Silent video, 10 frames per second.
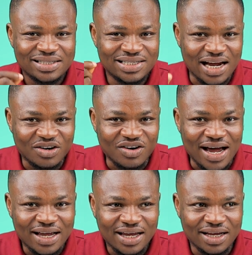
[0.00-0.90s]

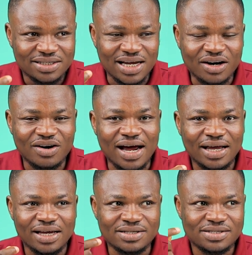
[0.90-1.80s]
takra, and
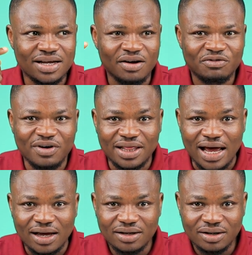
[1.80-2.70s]
takra is a
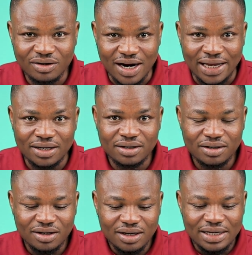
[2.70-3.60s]
feather. All right,
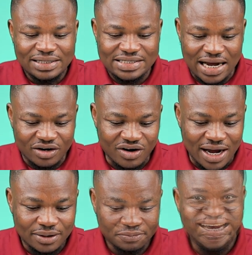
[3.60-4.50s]

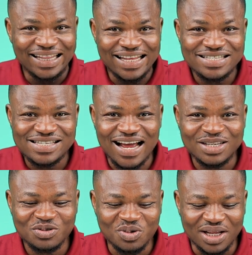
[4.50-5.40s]
takra, and this
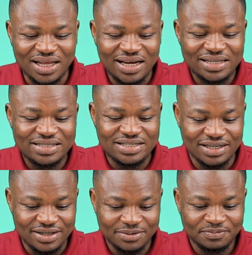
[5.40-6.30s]
starts with t,
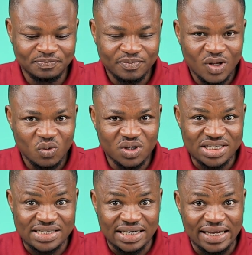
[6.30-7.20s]
which
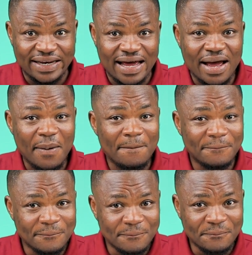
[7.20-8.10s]
is neither
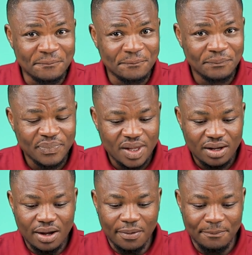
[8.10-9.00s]

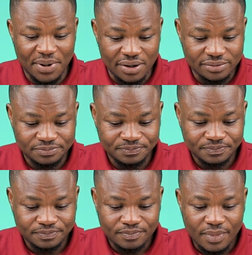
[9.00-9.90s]
b,
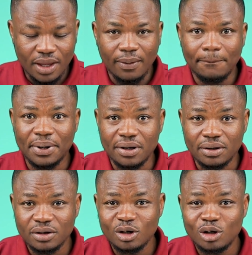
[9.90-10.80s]
p,
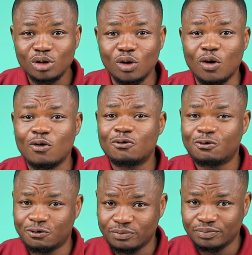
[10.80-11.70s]
nor
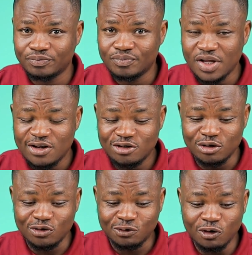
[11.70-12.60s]
f. So
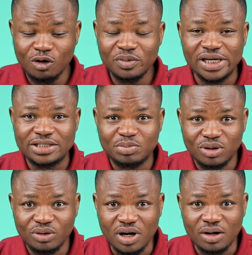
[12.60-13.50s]
to form its
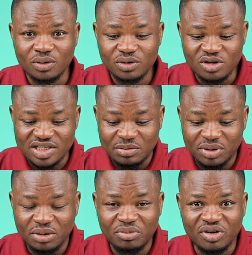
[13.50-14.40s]
plural, you
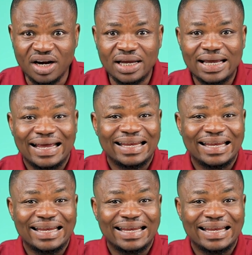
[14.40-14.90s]
simply bring